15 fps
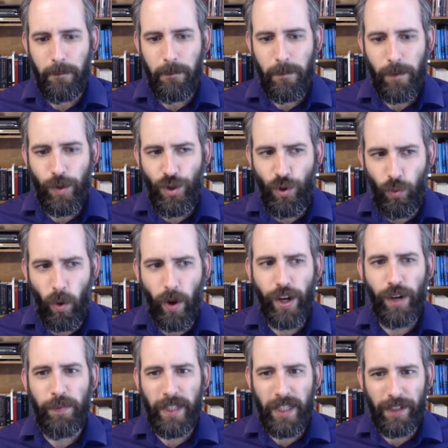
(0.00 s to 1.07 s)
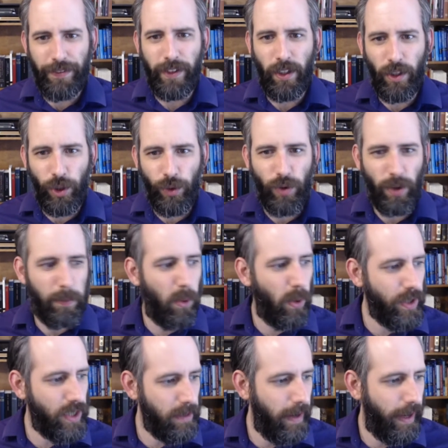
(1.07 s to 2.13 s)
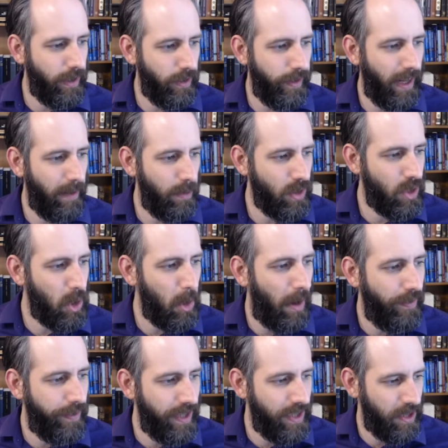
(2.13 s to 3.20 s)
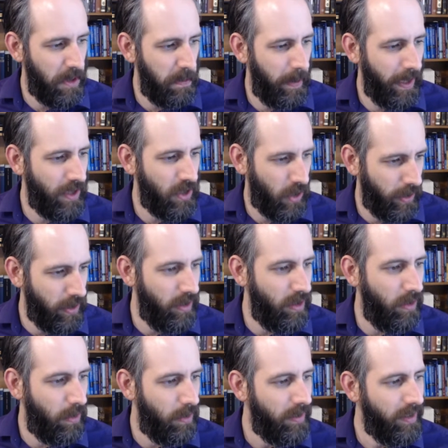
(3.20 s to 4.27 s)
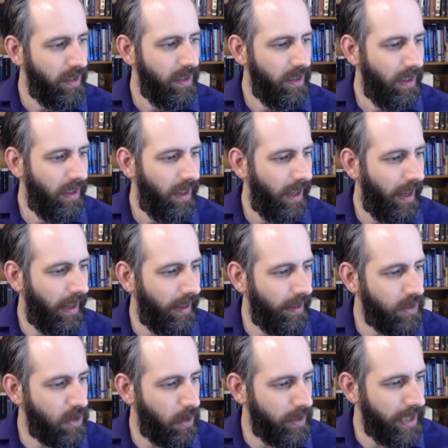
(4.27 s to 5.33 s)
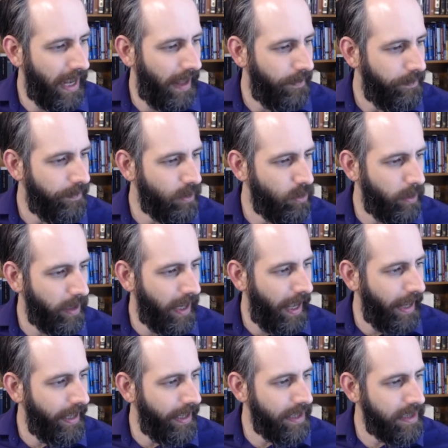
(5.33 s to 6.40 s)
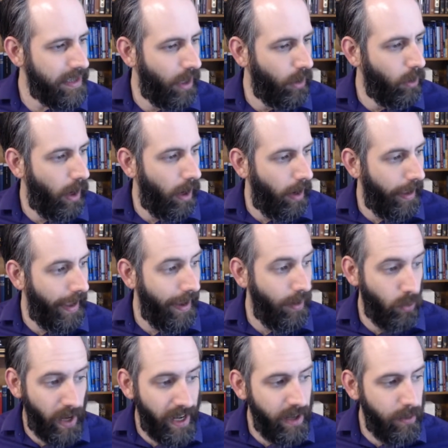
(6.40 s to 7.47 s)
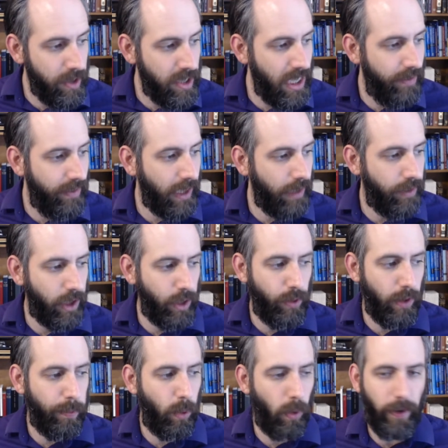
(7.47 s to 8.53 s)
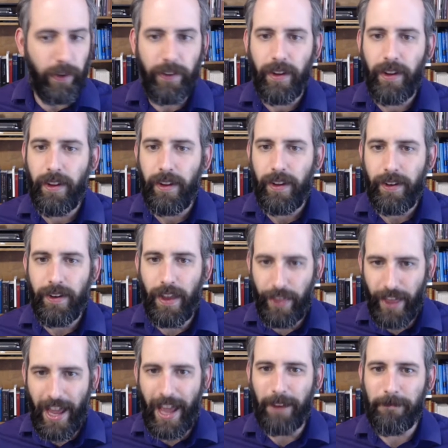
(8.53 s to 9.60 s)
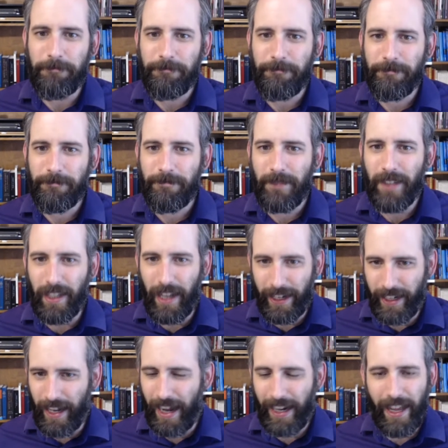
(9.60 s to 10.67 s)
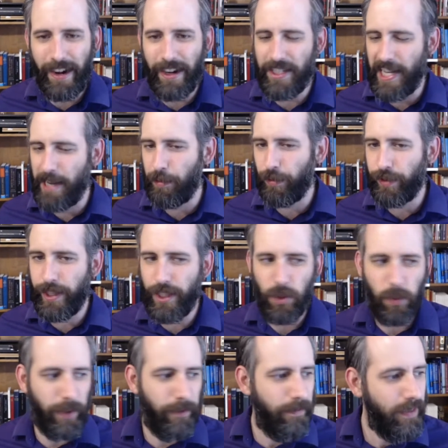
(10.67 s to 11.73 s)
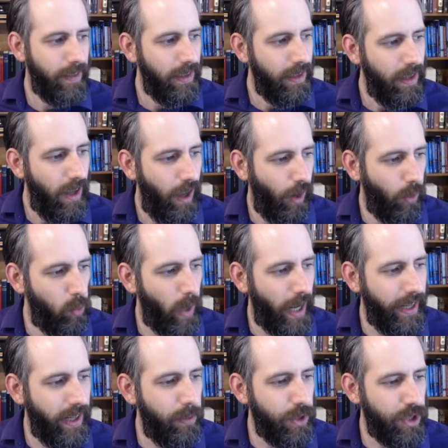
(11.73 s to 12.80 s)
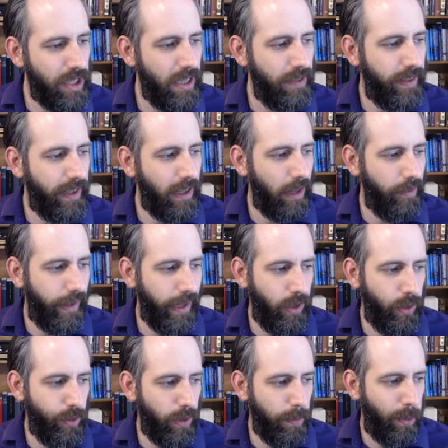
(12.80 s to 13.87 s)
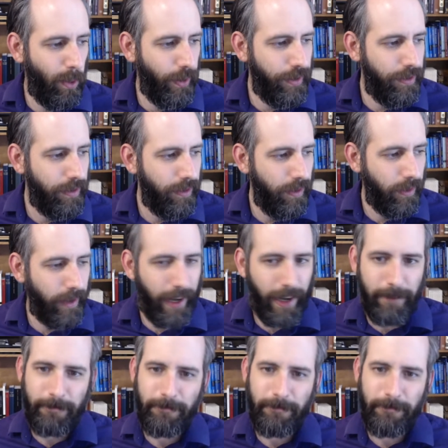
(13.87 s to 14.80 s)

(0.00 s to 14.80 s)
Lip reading: You want to be giving good reports about your neighbors so often as it depends on you. So yeah, that's what we got. And it's a ready receiving of a good report. Now that, I got an example for this one. A ready receiving of a good report, okay?